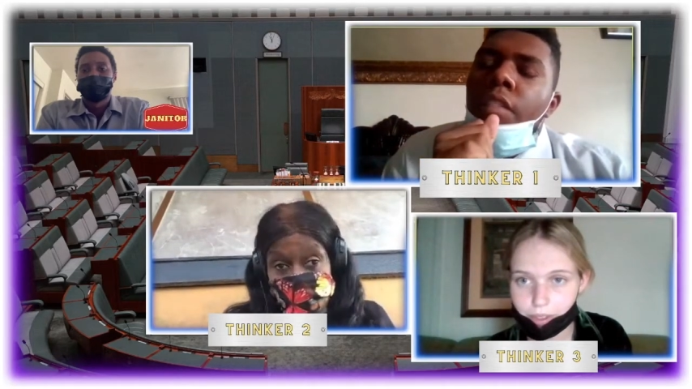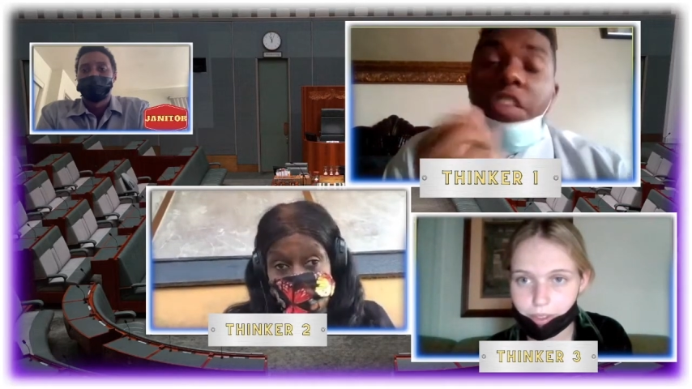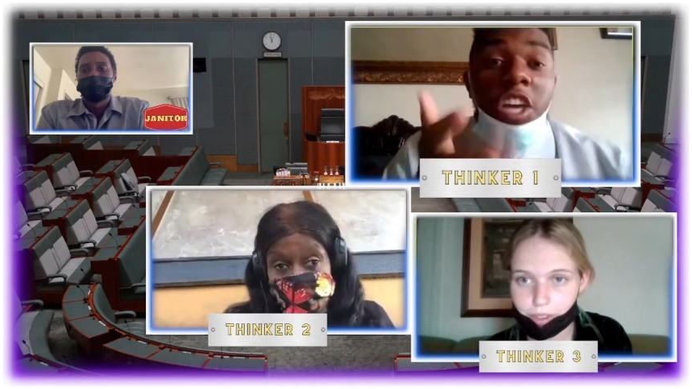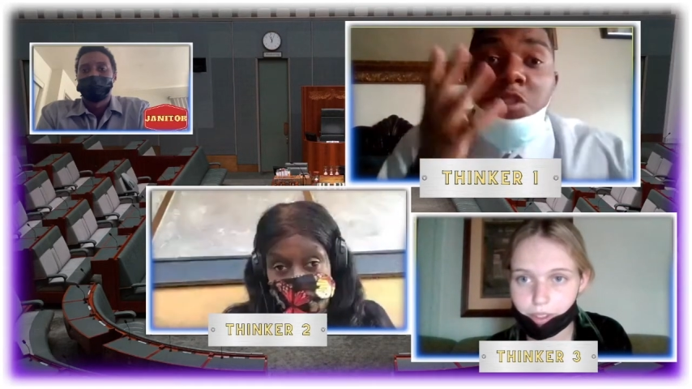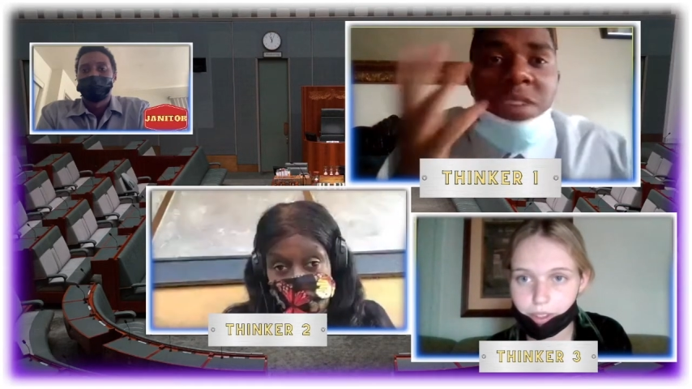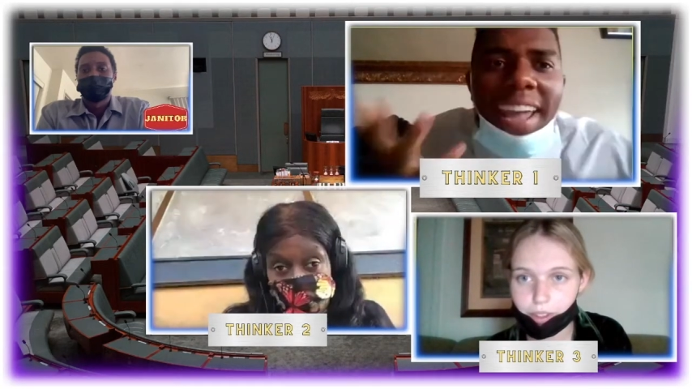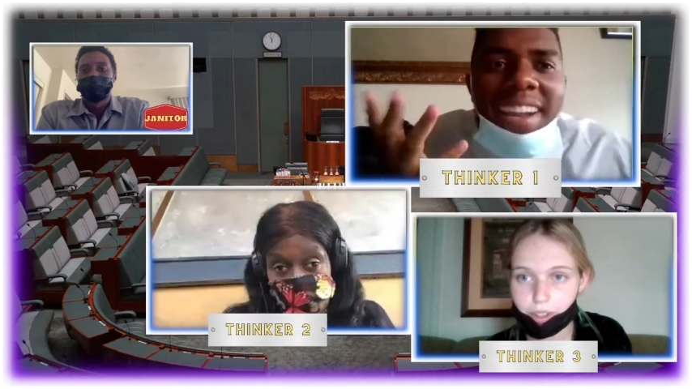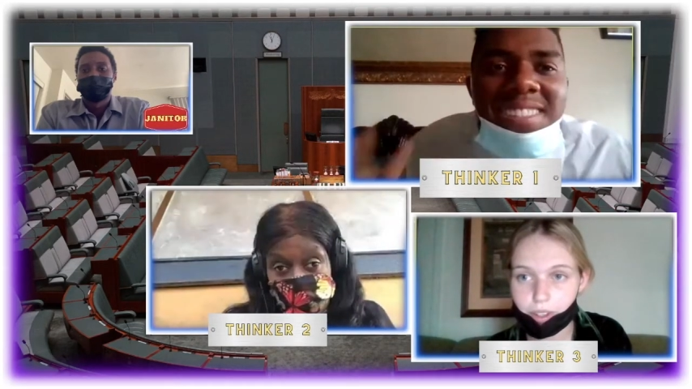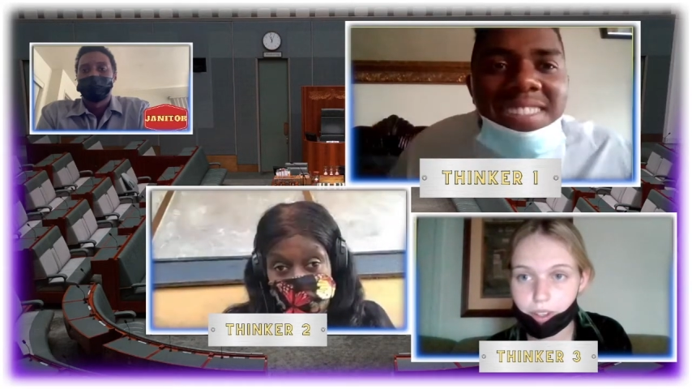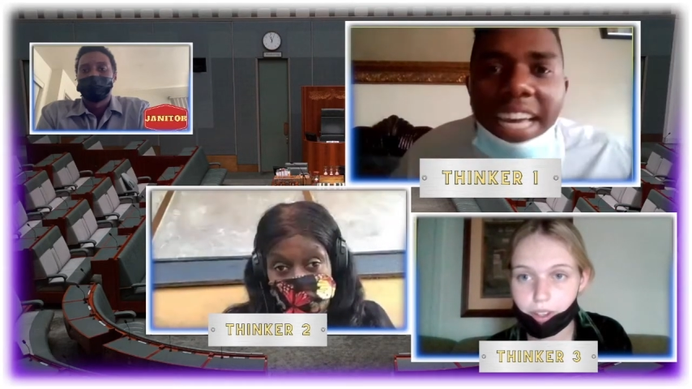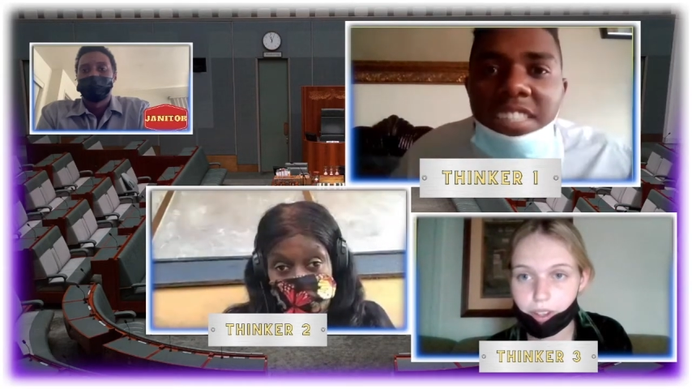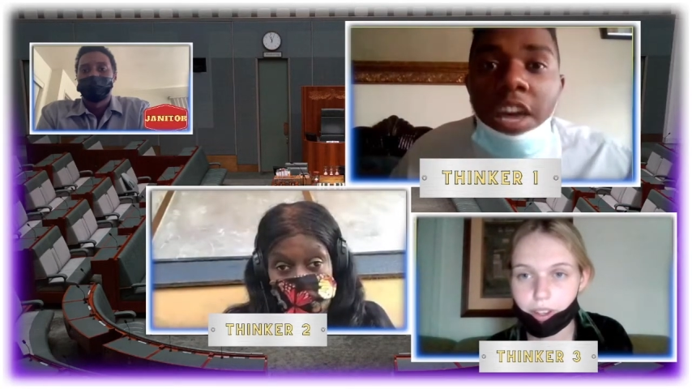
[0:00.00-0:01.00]
Speaker 1: the United
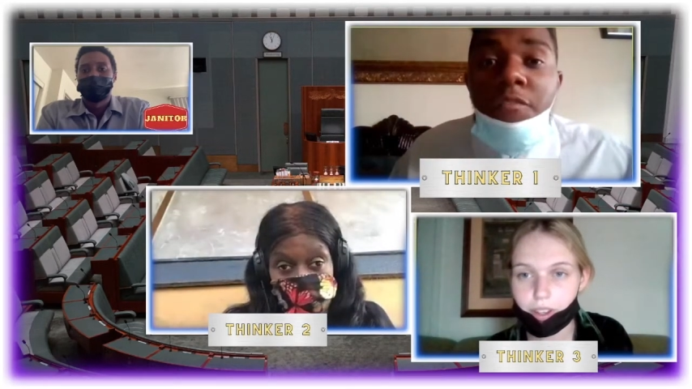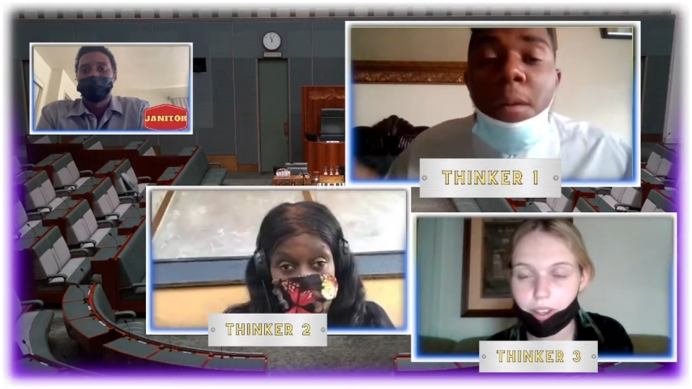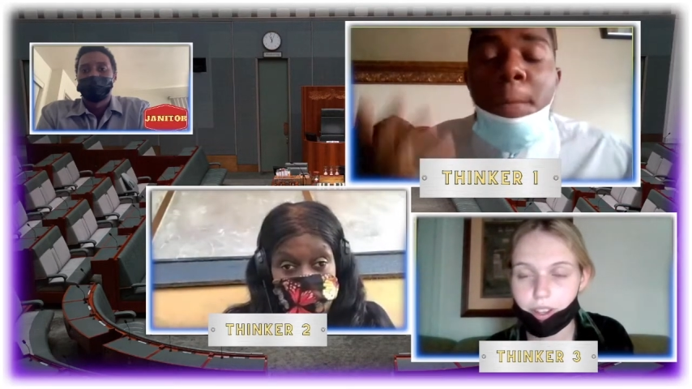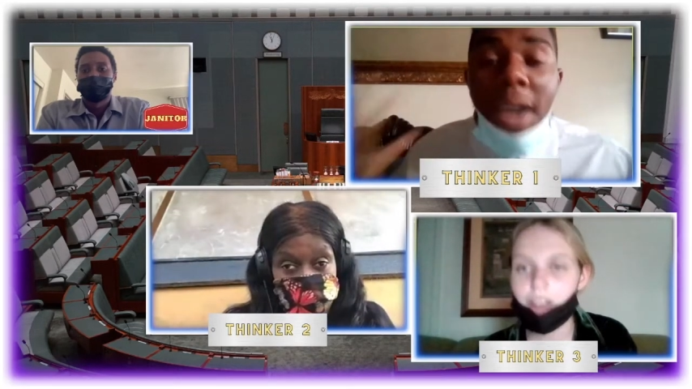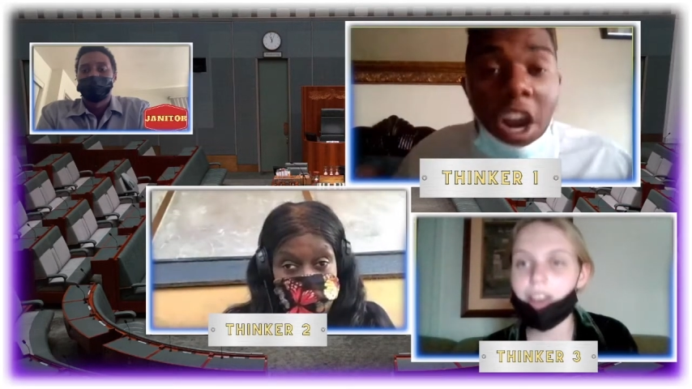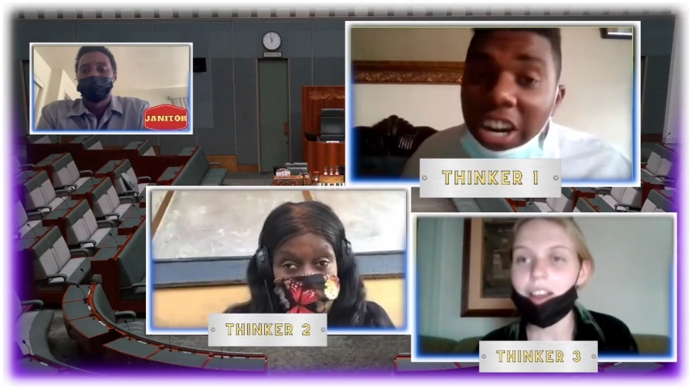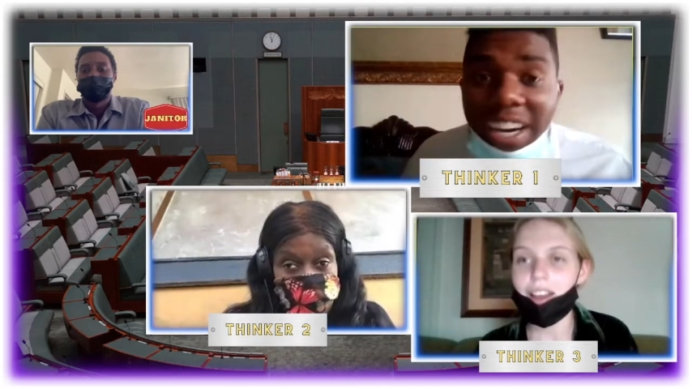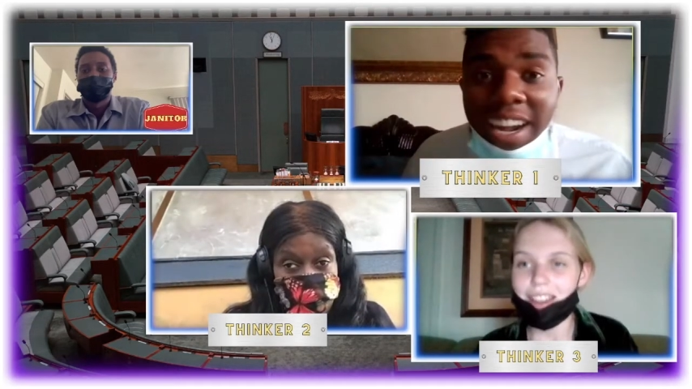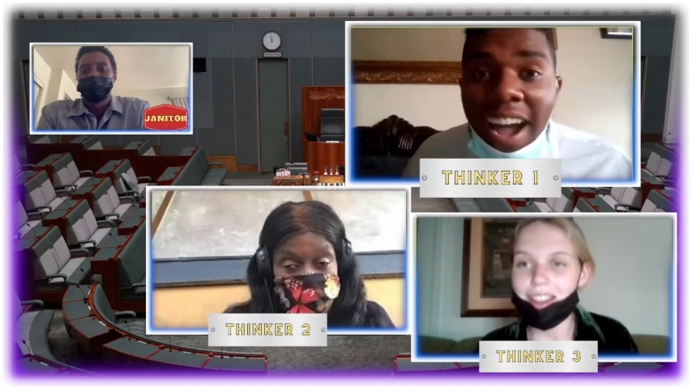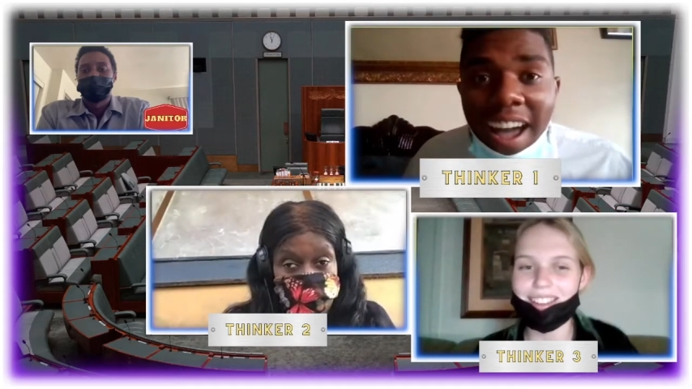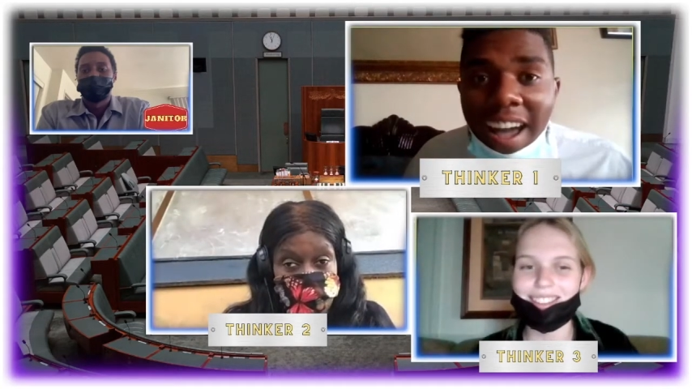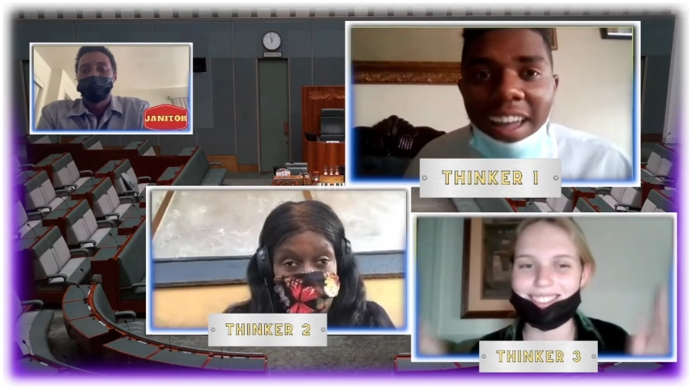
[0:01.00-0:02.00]
States of
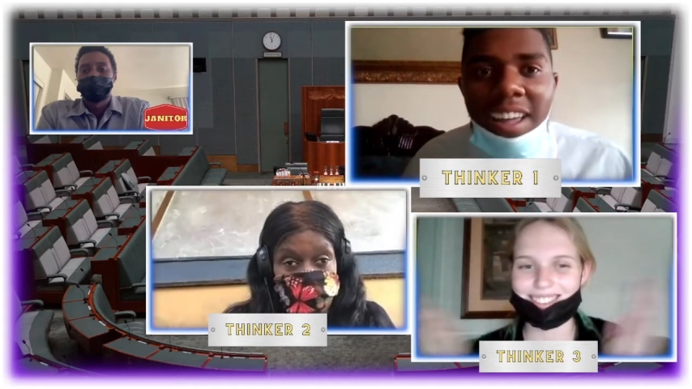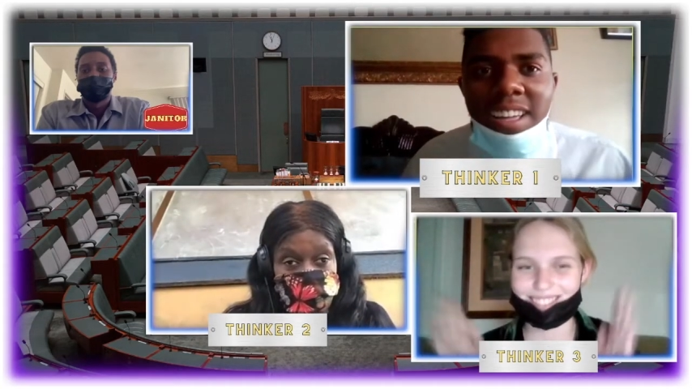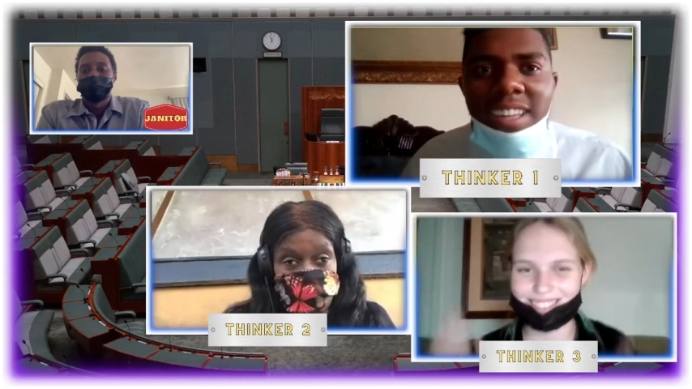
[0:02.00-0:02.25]
America.